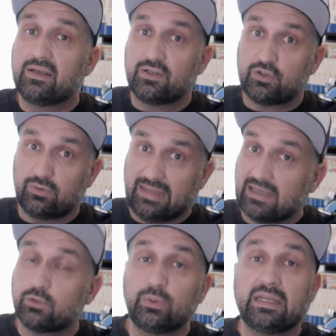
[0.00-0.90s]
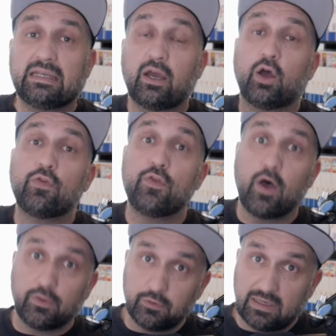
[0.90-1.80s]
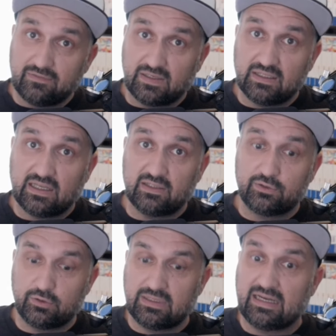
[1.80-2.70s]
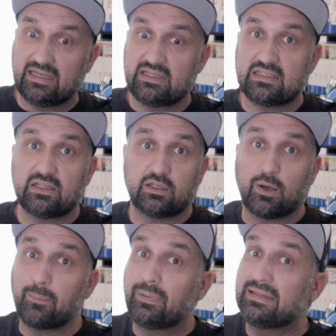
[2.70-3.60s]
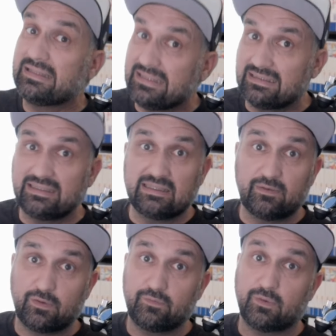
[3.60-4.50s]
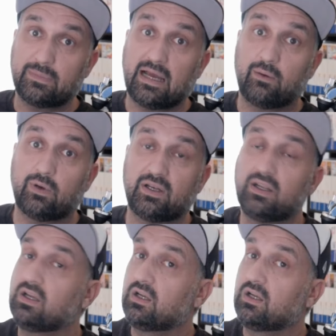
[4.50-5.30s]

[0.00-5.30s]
So next week, another advent calendar that is completely different from that one.